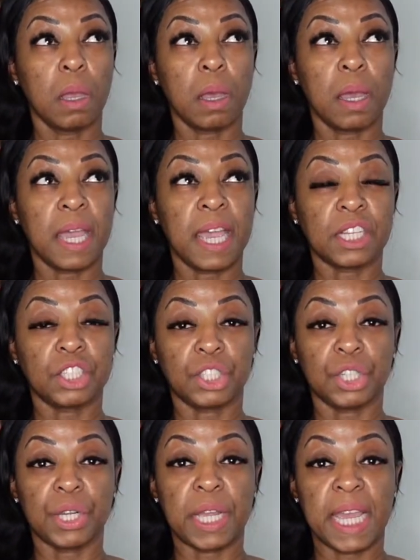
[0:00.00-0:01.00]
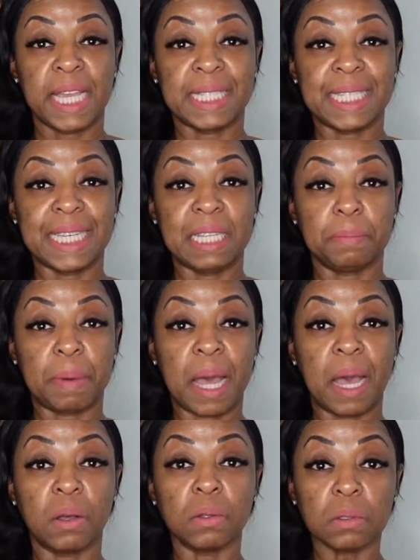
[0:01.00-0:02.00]
an extra 18
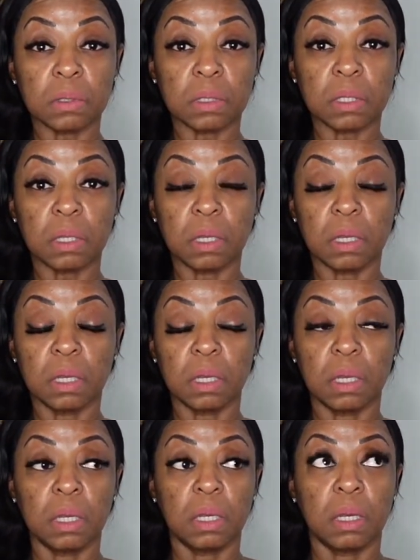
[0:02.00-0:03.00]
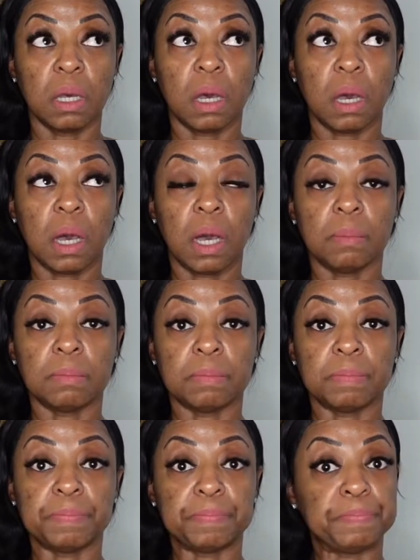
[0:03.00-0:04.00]
pounds.
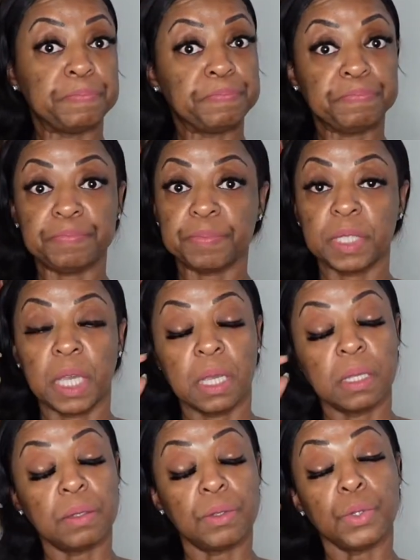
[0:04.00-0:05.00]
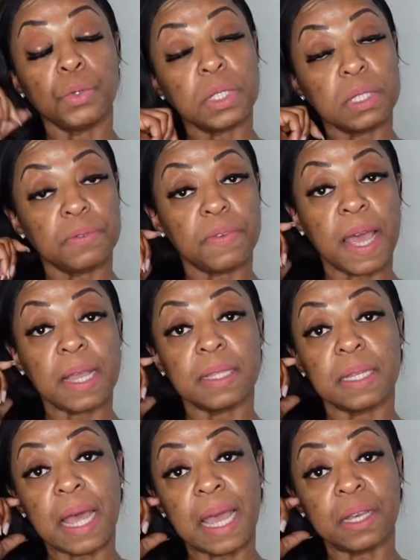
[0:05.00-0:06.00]
Due to the fact
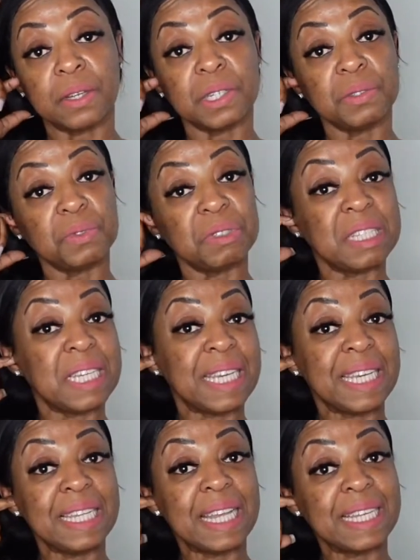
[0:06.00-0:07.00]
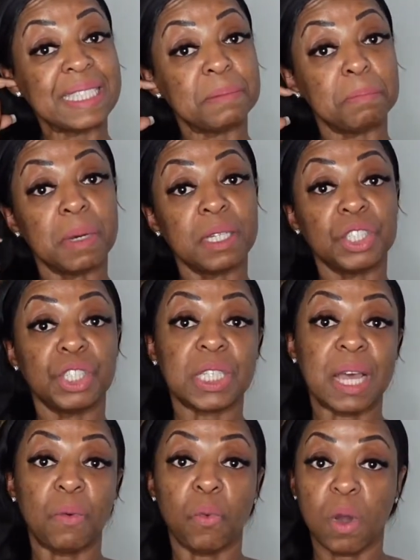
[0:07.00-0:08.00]
that I couldn't really eat as much as
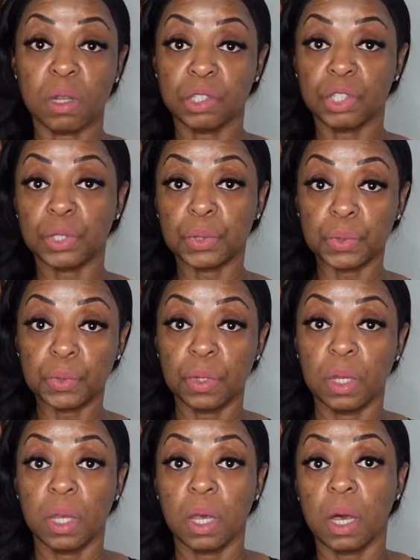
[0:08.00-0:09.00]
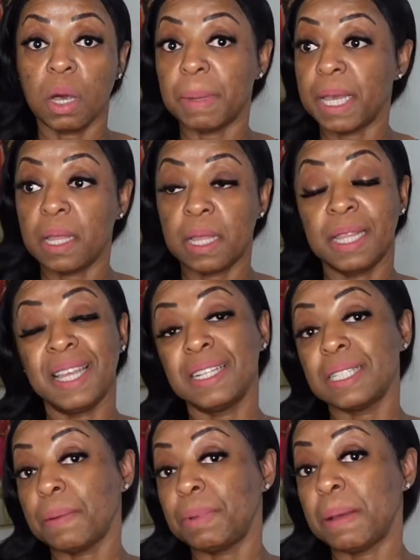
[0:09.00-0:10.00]
I wanted to. And then
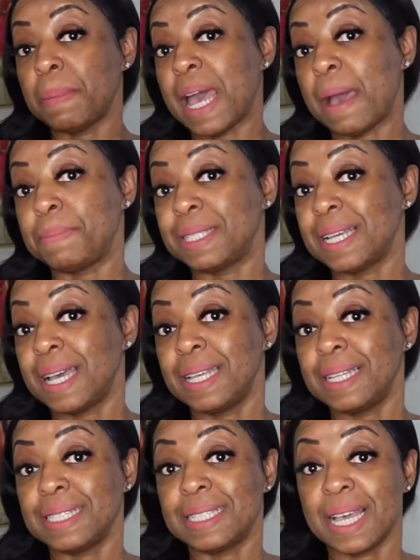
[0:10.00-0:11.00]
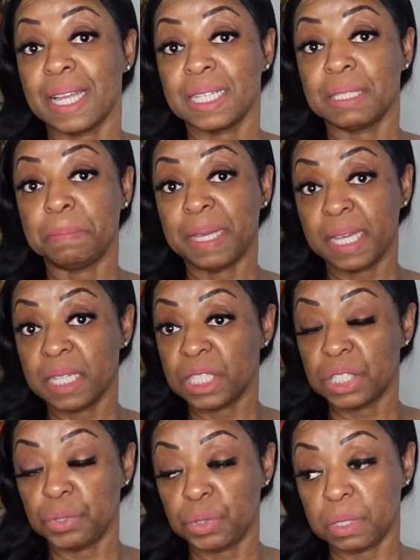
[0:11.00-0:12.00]
on top of that, my appetite is not as big as
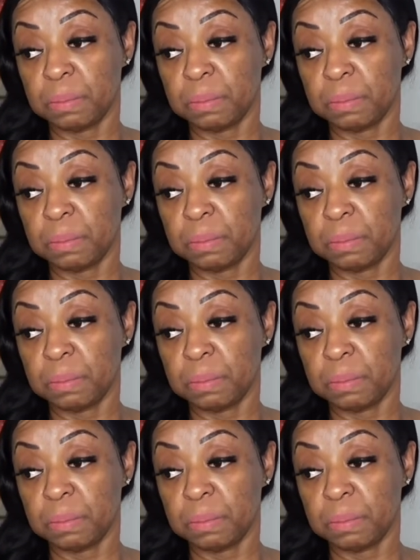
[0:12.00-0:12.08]
it used to